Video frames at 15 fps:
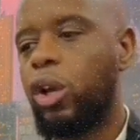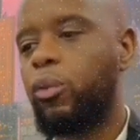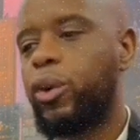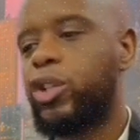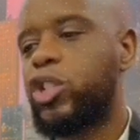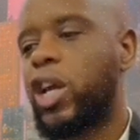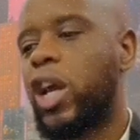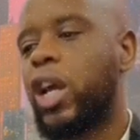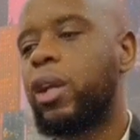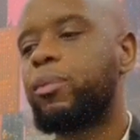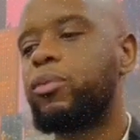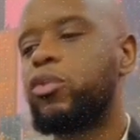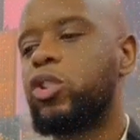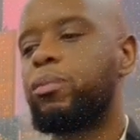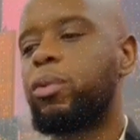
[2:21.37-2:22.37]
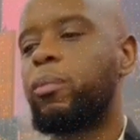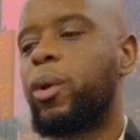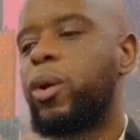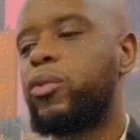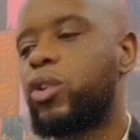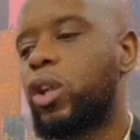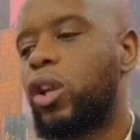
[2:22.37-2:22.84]
which aims to
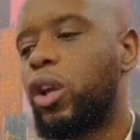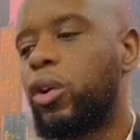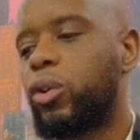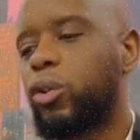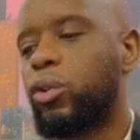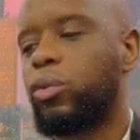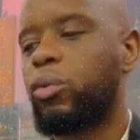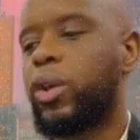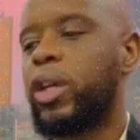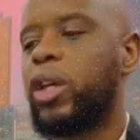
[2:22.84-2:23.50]
promote local